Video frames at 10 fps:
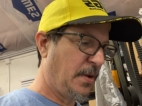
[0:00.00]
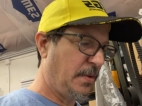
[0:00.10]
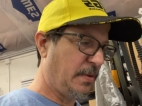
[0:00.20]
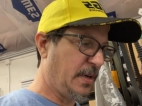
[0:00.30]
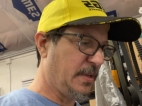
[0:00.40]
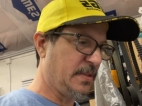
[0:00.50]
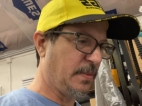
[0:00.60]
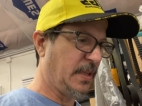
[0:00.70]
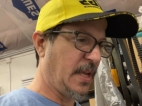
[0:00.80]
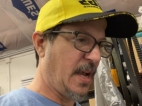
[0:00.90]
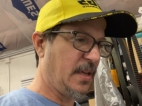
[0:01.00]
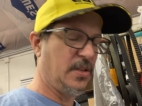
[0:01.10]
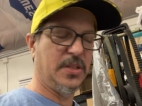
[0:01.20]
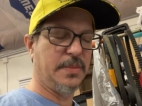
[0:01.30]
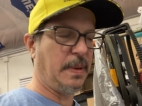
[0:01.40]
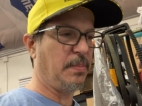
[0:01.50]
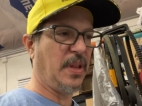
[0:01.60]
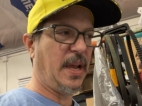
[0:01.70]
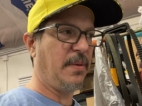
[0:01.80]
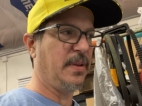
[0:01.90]
Whereas with that, you'd just be
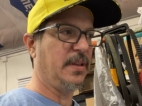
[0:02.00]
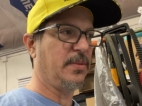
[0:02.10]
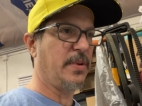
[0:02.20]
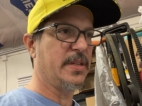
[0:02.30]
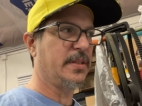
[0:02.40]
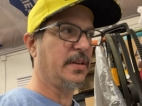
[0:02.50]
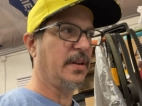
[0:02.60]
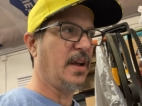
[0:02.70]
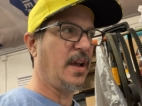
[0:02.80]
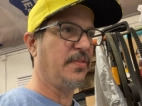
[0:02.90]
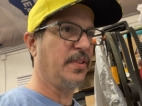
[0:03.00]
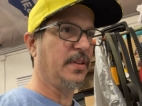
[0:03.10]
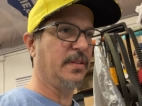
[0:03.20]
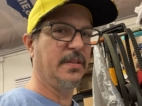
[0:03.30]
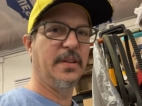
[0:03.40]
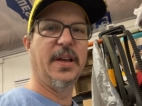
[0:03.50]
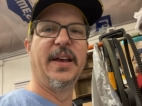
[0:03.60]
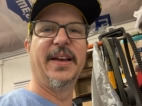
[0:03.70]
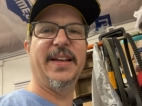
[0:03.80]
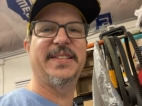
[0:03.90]
playing with it the rest of your life, and
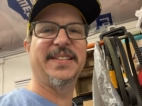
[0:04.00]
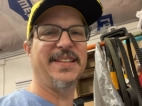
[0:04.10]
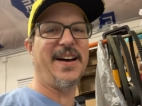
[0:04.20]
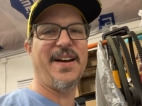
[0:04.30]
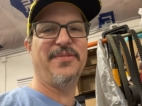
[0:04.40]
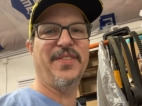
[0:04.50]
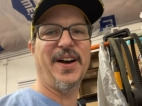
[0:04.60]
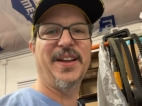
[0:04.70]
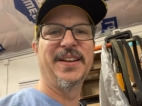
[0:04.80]
it's not fun.